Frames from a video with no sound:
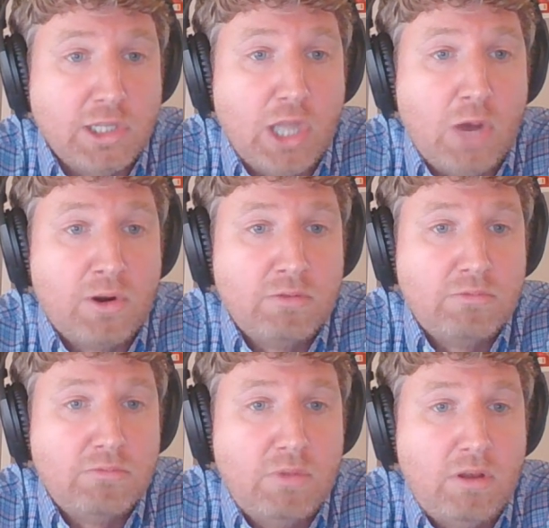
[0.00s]
a little lower
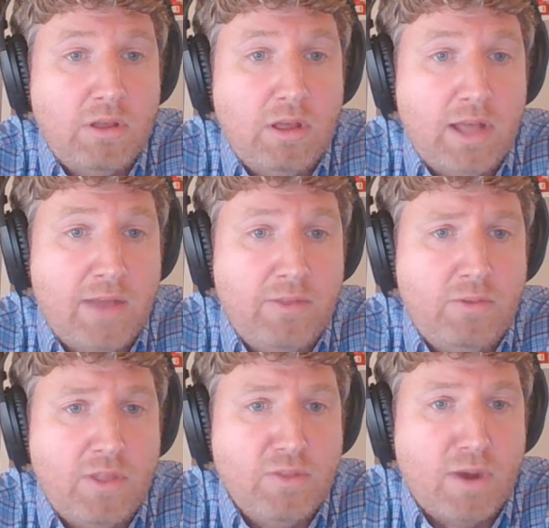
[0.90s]
uh,
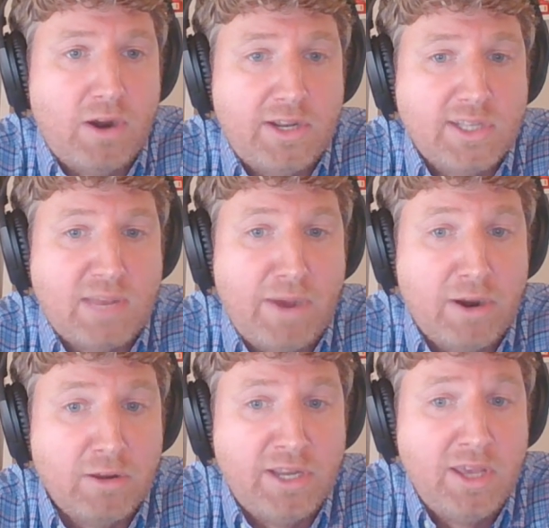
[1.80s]
than the market is on
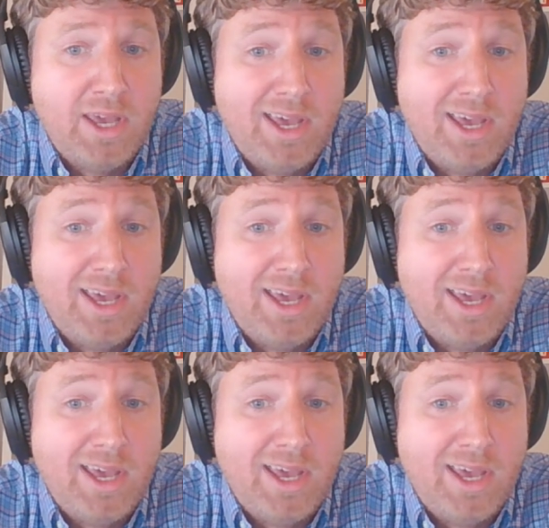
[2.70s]
Maryland.